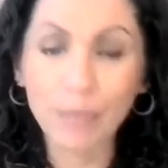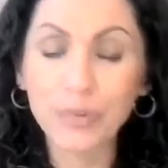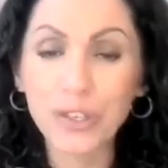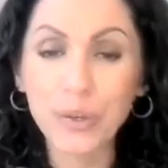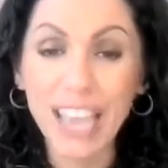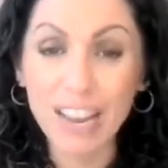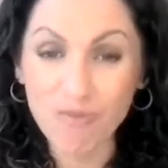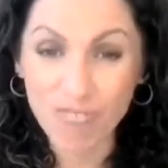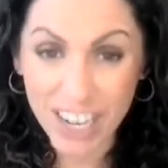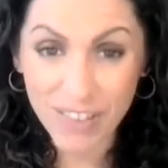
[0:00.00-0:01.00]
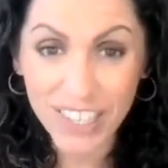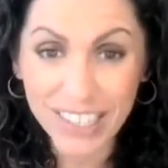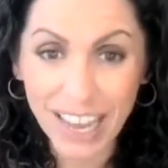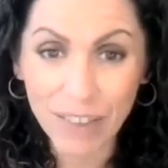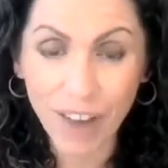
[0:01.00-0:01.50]
to get rid of the
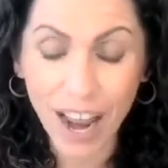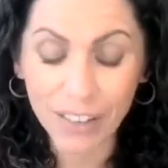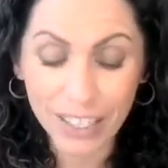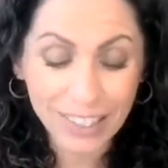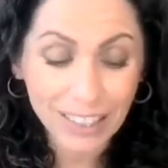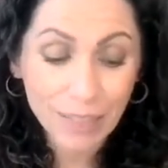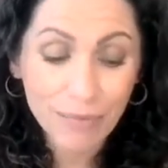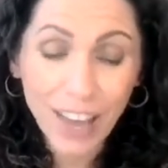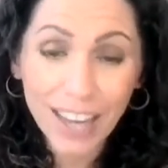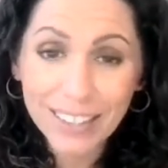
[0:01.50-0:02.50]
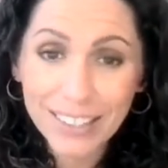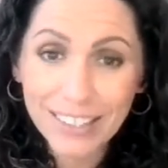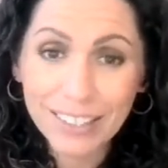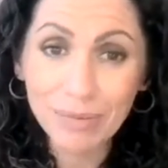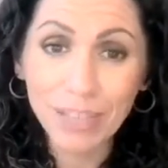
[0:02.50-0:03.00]
dead virus, the lymphatic
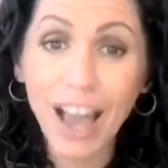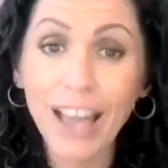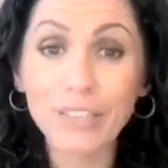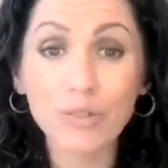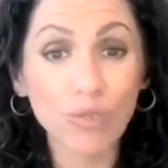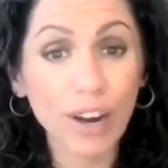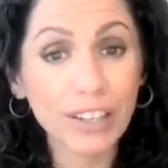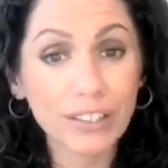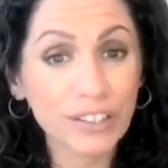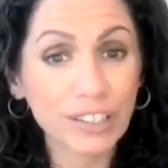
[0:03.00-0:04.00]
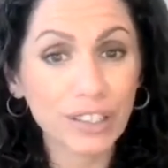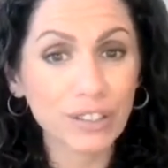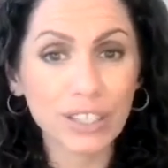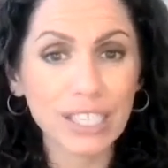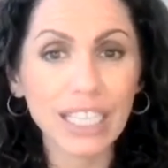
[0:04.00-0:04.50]
system lies right underneath your
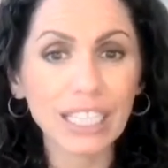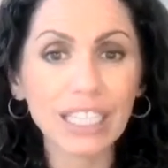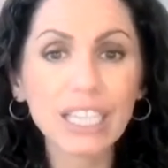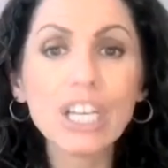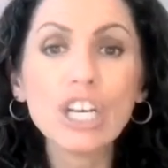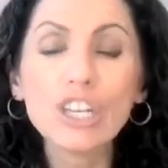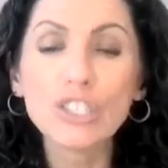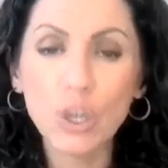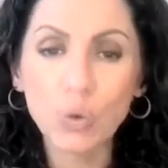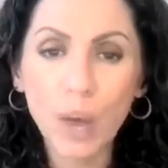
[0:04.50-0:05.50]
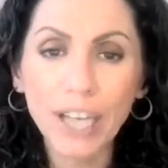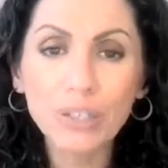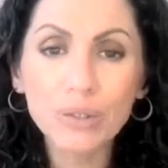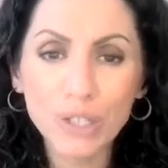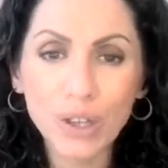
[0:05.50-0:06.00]
skin. So when you
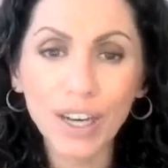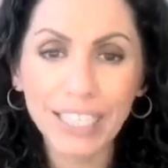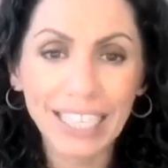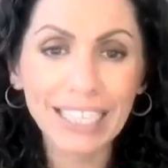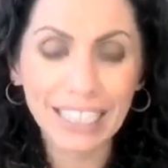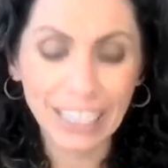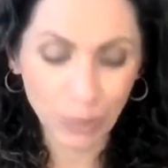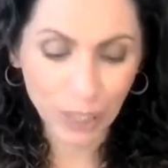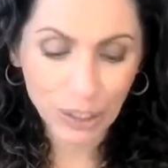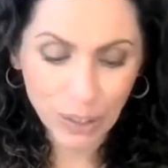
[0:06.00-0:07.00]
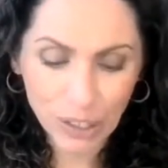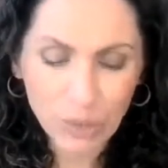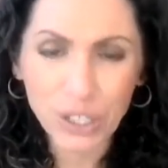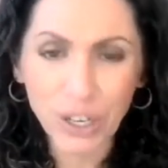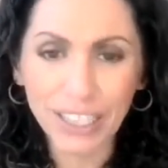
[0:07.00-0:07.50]
start healing, when you
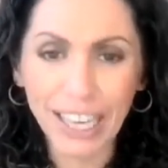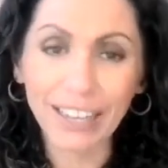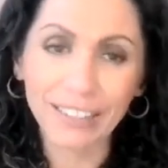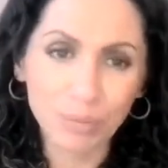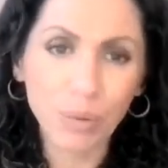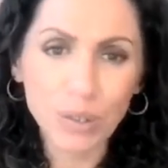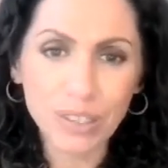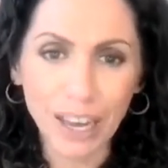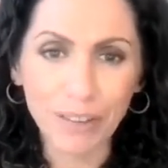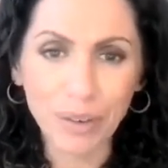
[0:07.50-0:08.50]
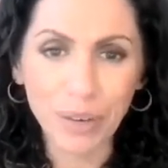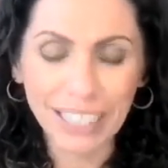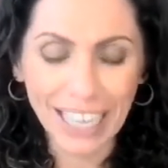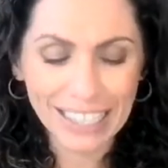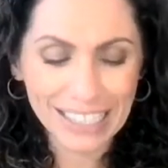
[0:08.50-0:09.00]
start getting, mostly everyone
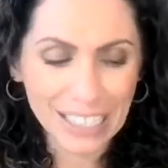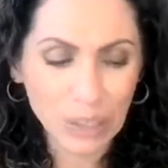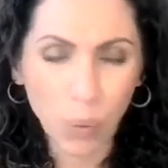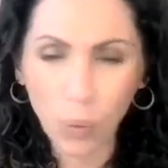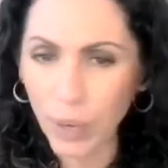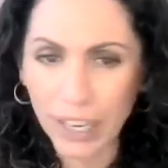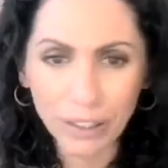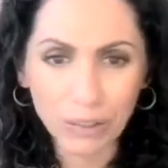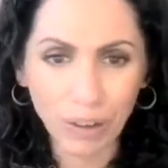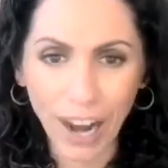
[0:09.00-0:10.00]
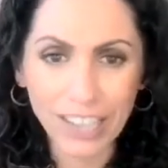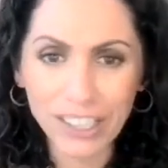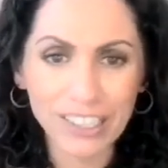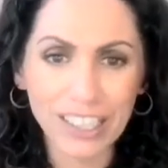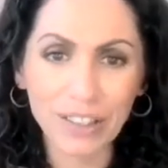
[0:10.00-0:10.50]
gets these weird
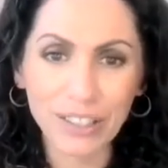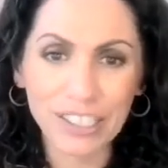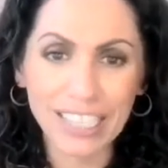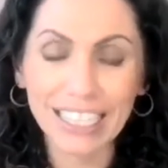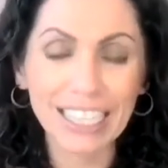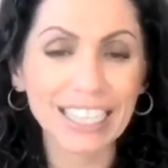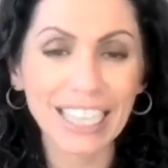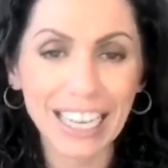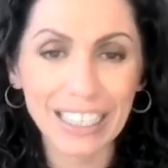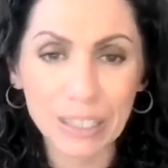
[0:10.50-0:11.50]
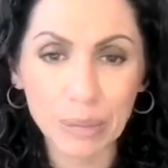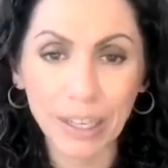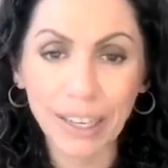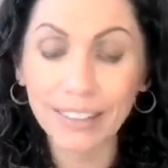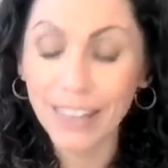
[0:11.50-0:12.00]
rashes on their skin that they can't explain,